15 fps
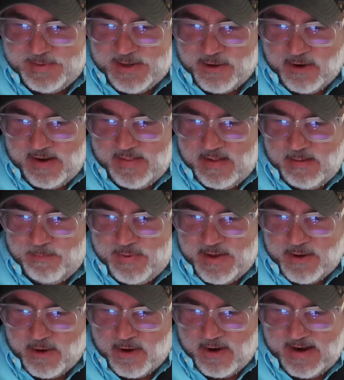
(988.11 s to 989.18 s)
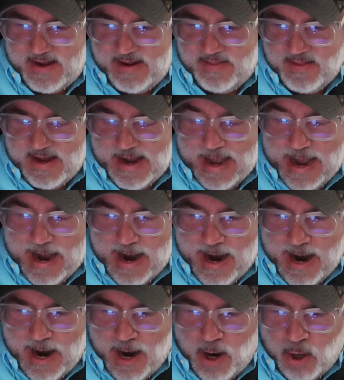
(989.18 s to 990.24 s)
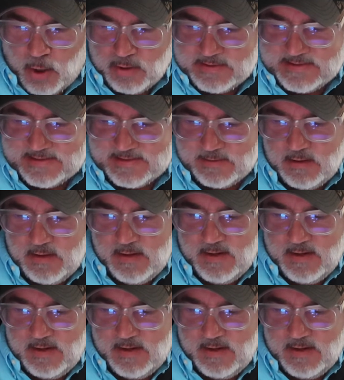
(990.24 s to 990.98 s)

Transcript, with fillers: Bitter in the house.